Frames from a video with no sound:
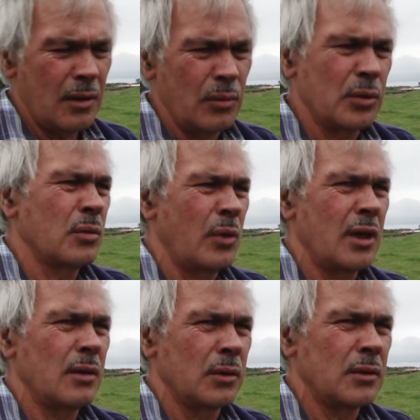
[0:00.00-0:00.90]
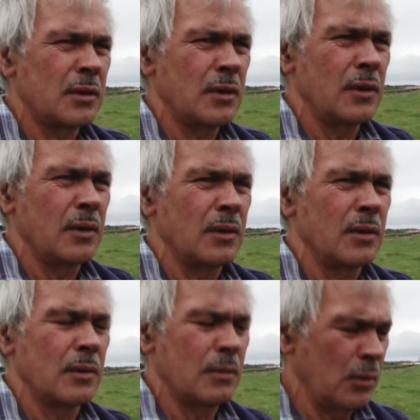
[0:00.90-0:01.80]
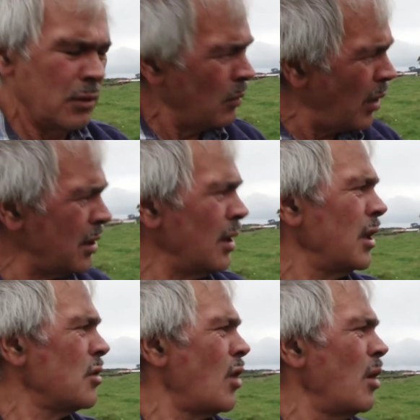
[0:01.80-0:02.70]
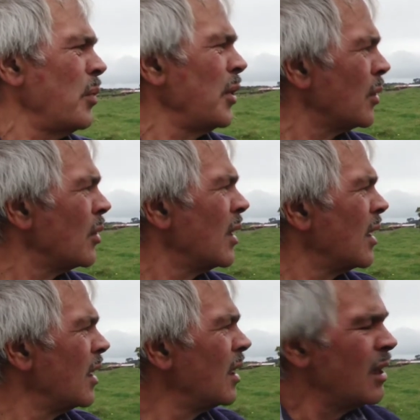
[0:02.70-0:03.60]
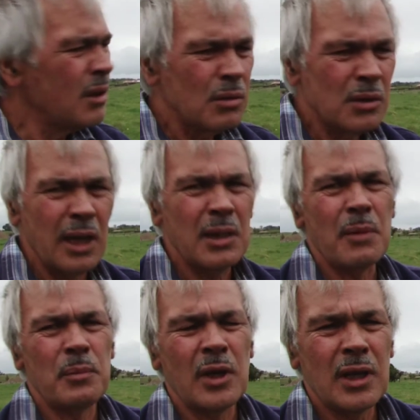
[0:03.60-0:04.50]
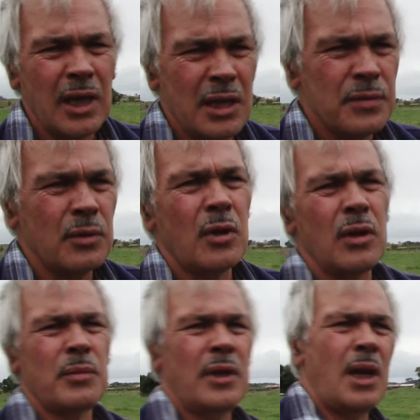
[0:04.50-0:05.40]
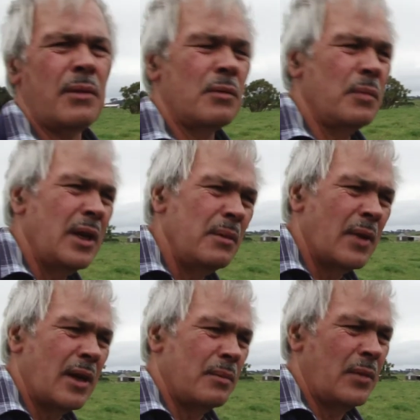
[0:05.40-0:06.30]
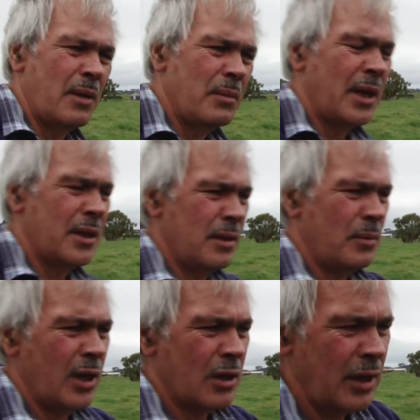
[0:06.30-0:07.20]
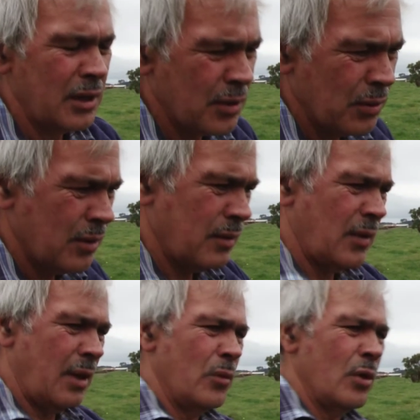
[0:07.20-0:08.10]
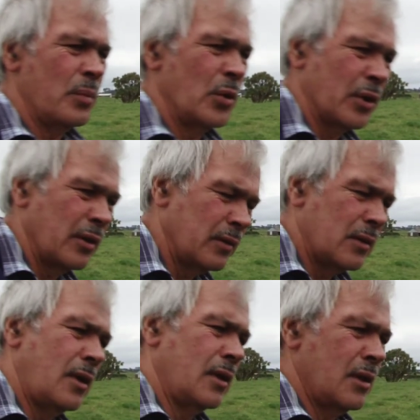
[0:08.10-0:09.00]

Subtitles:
with the Waitangi Tribunal to take up my case on behalf of me, my mother, my grandchildren, my mokopuna and